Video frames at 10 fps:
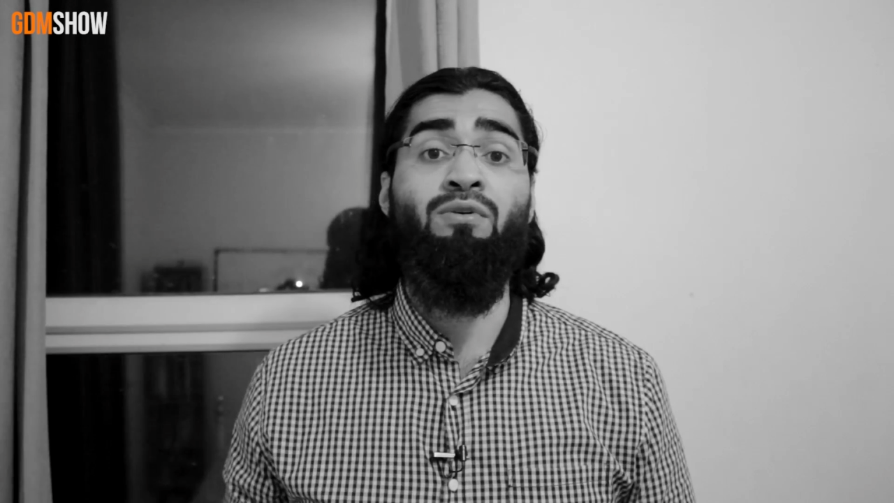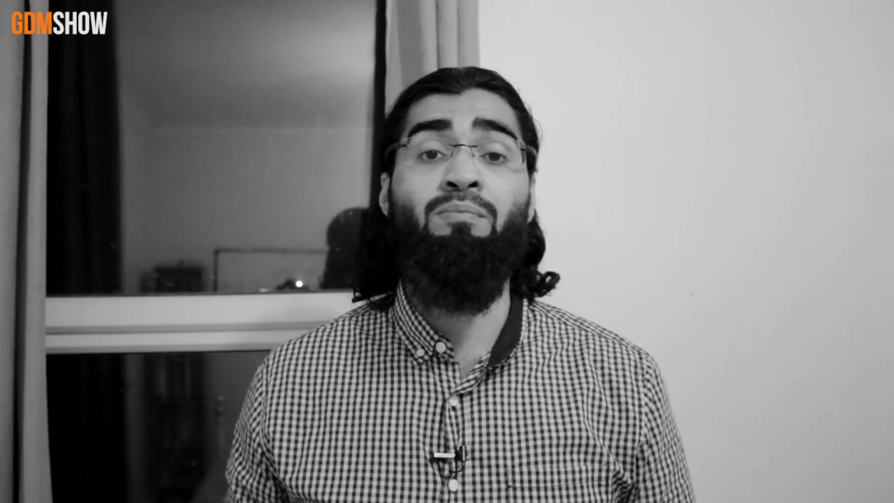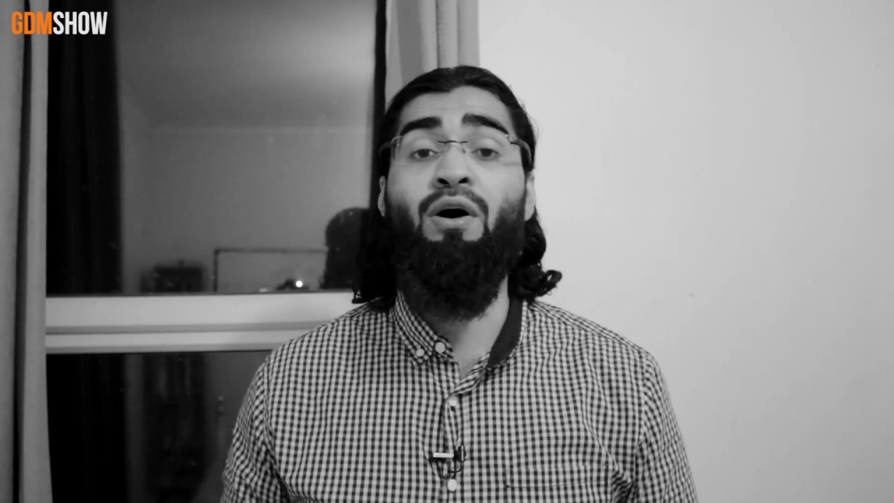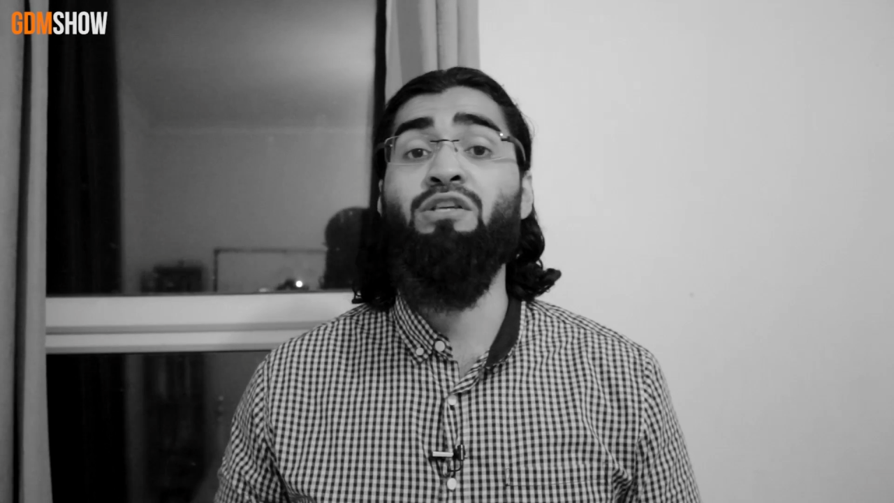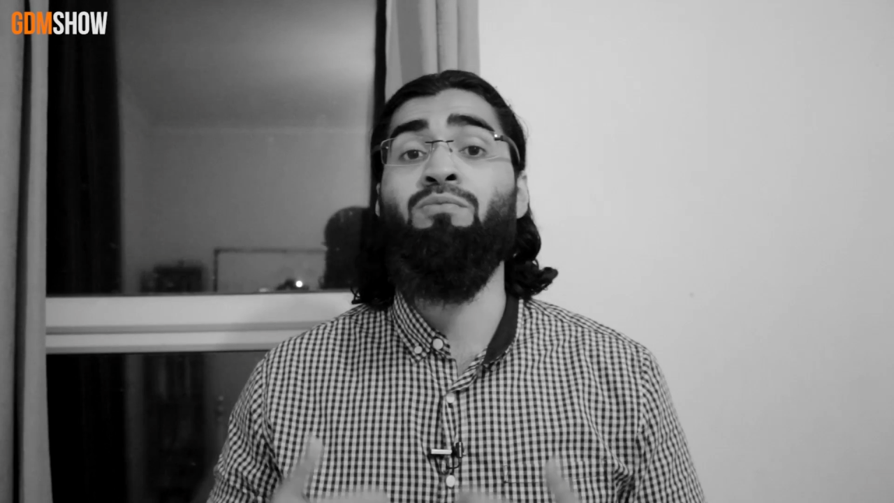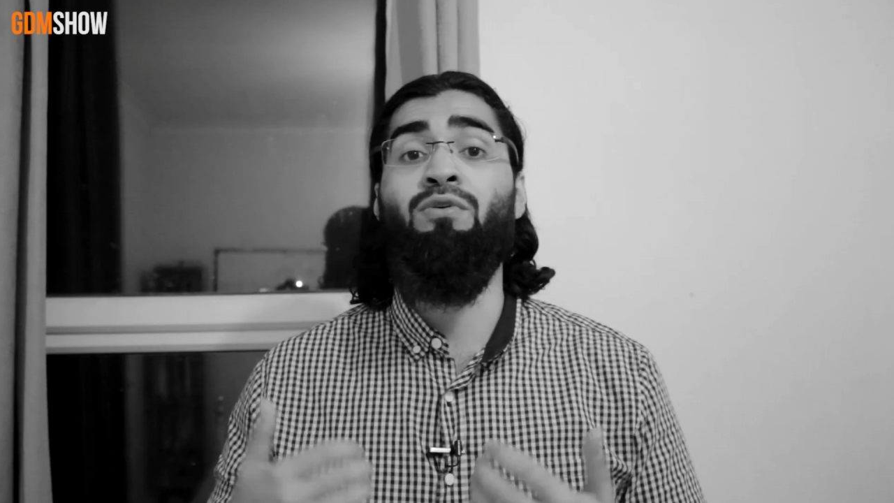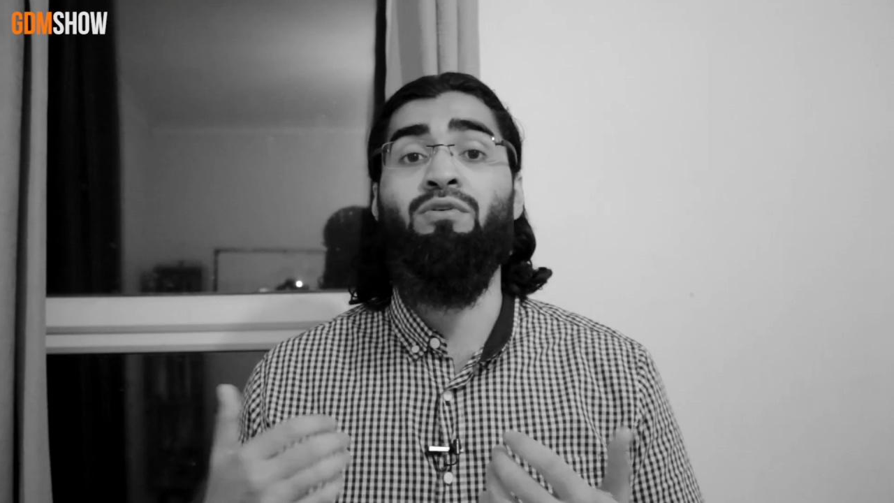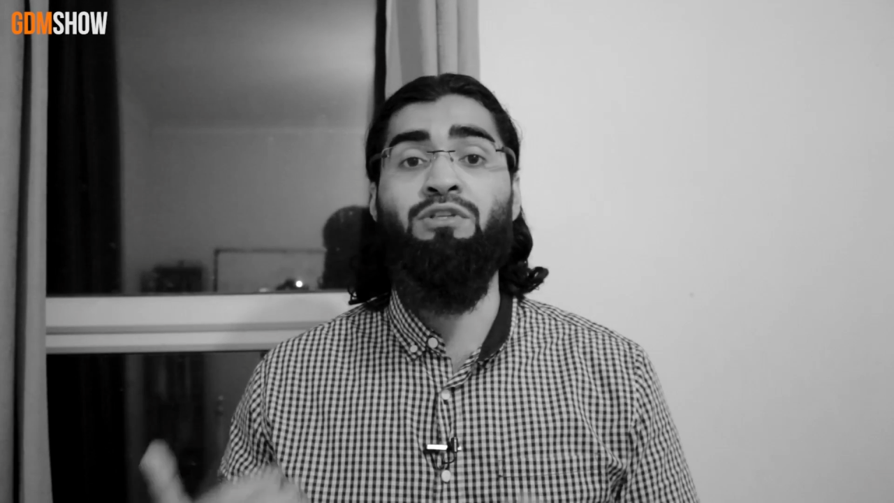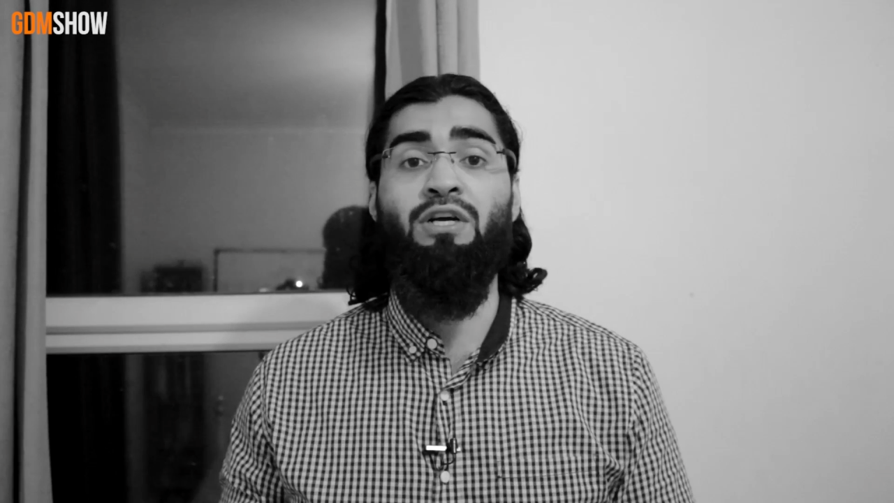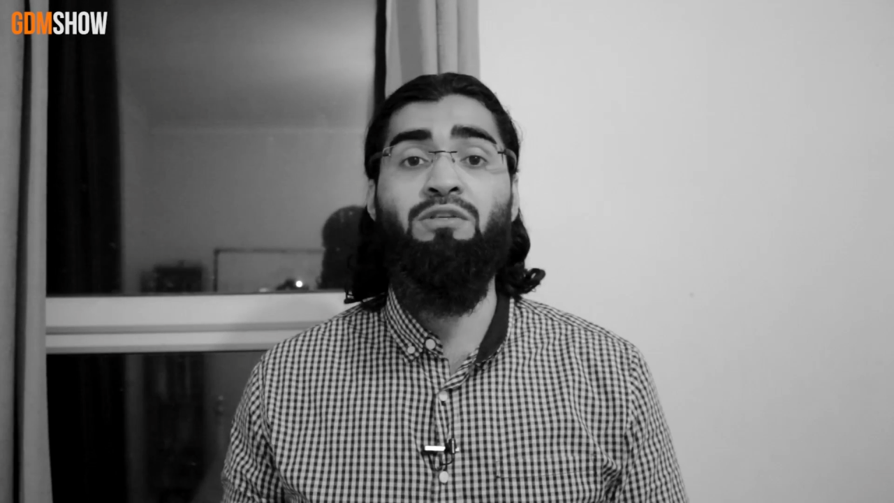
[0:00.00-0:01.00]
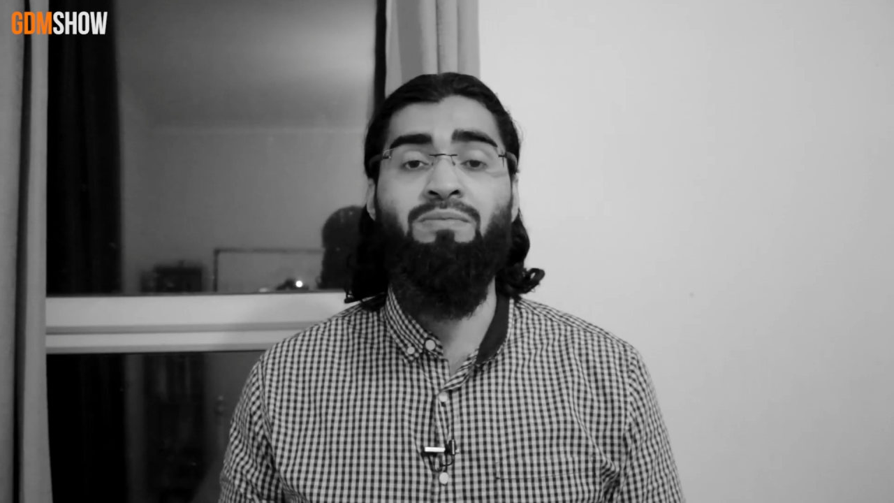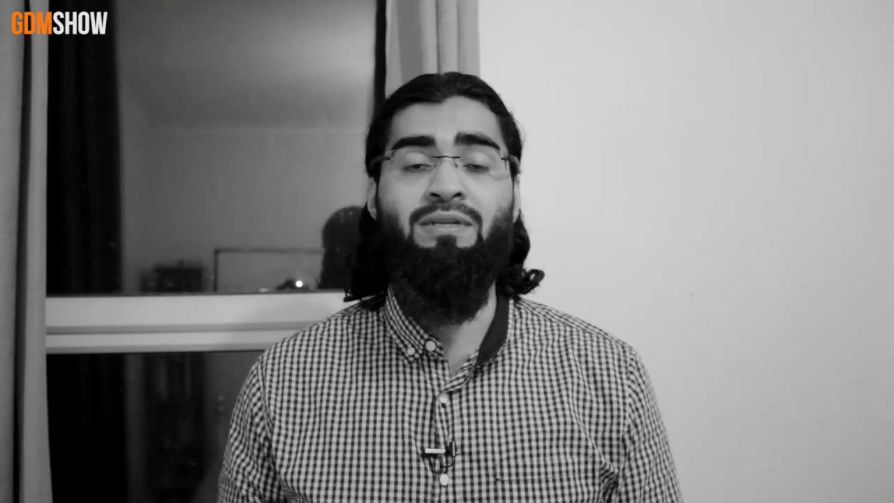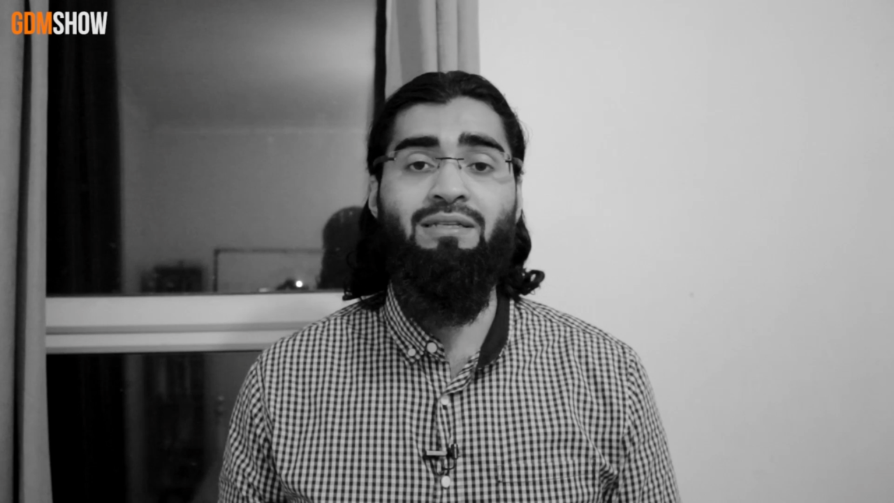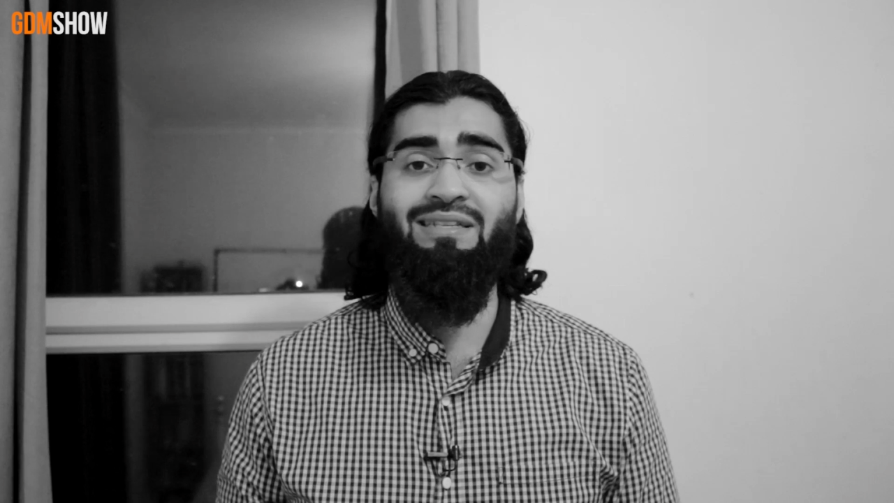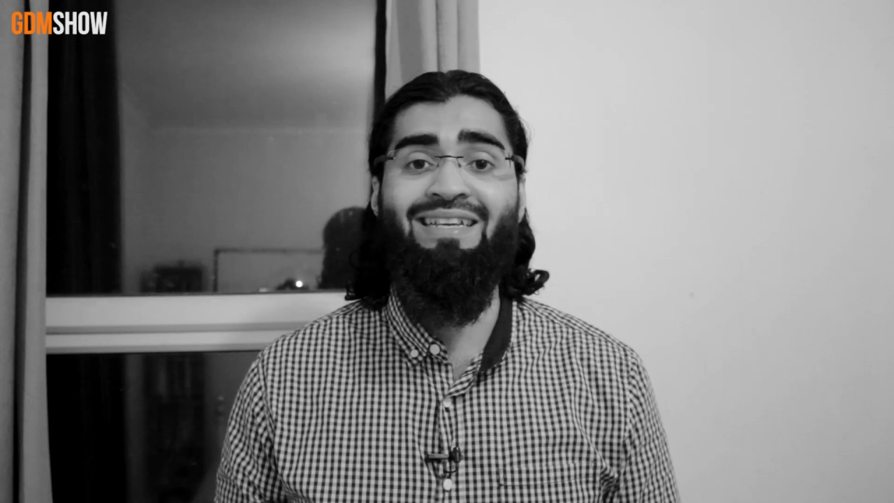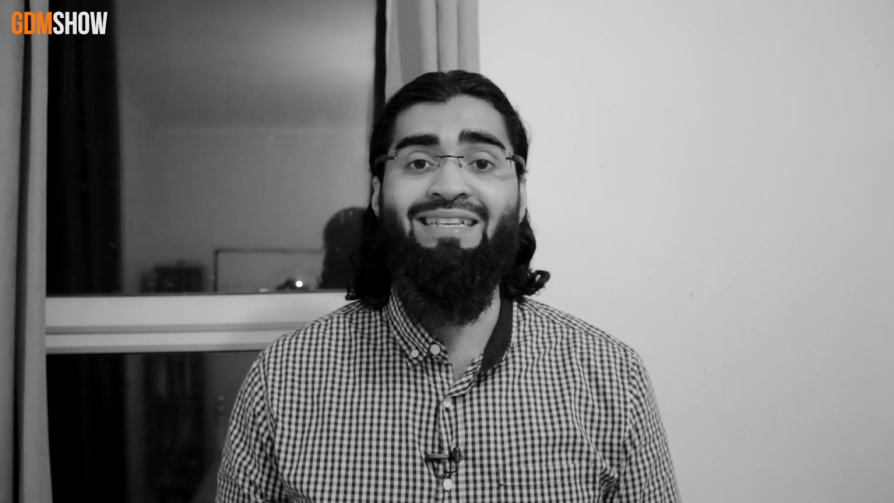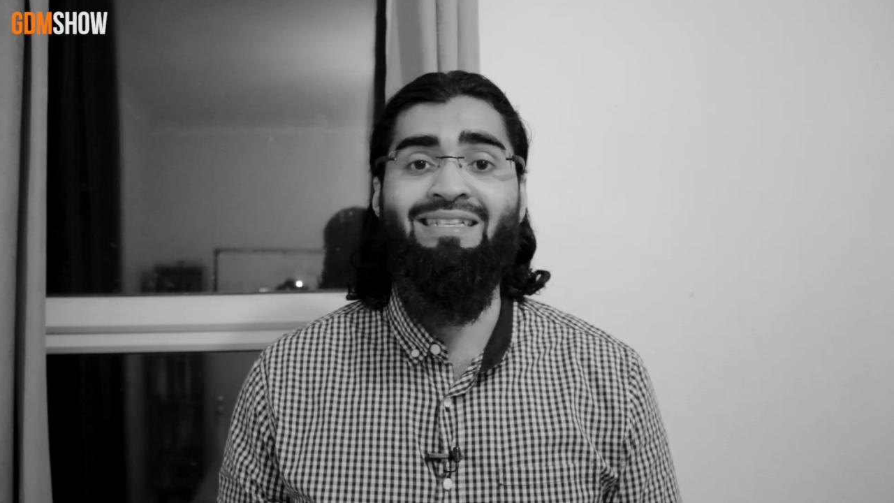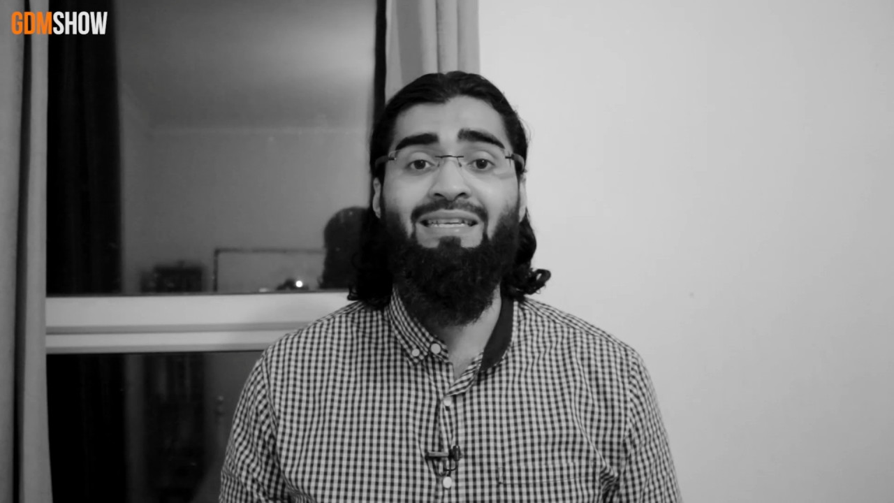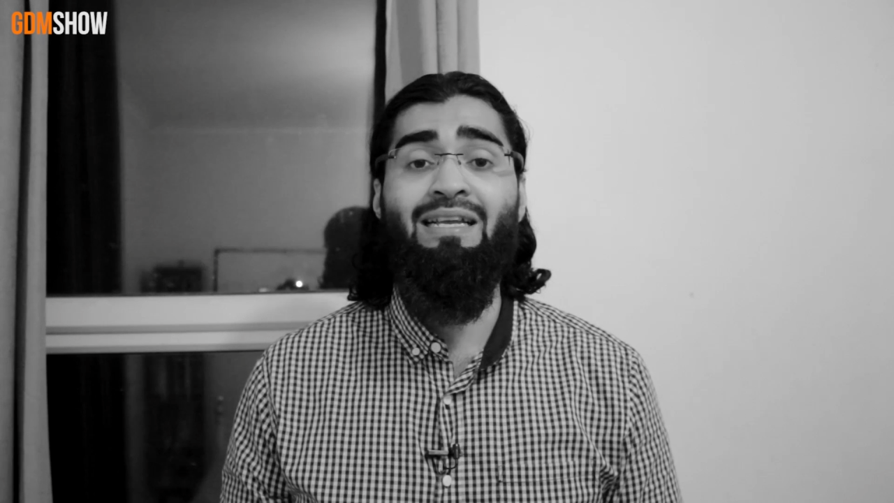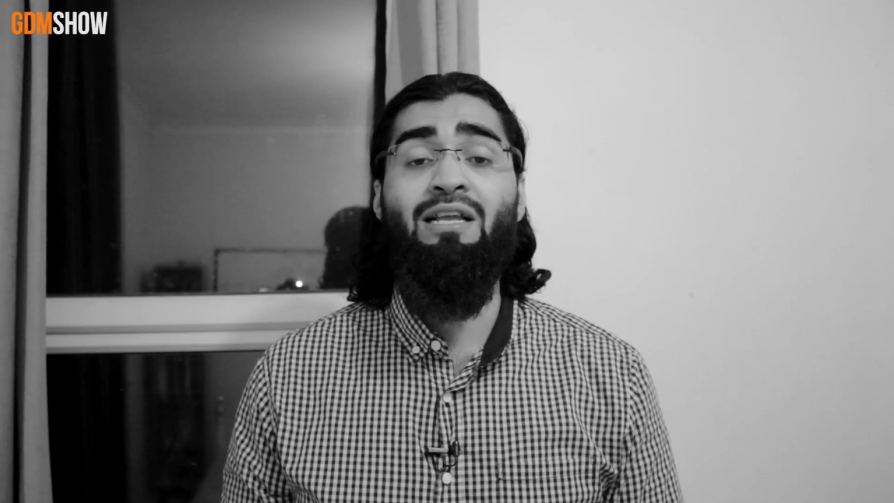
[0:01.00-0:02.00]
or pass moral judgments
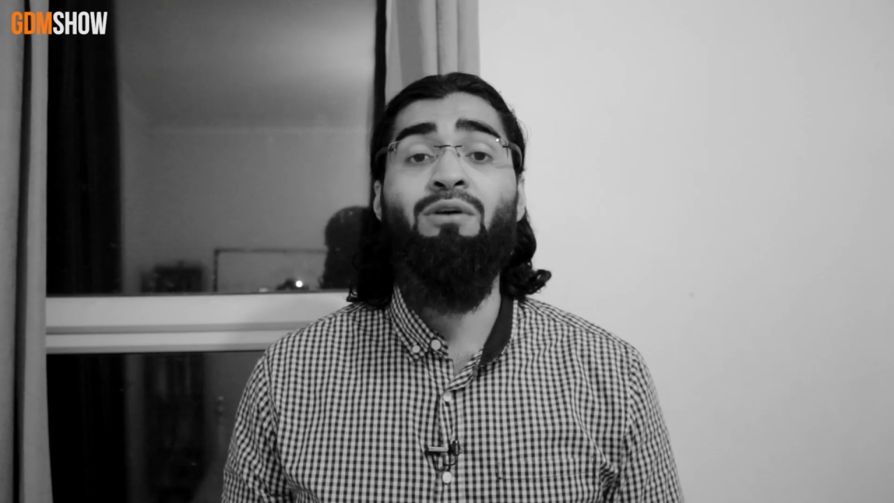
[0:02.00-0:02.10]
is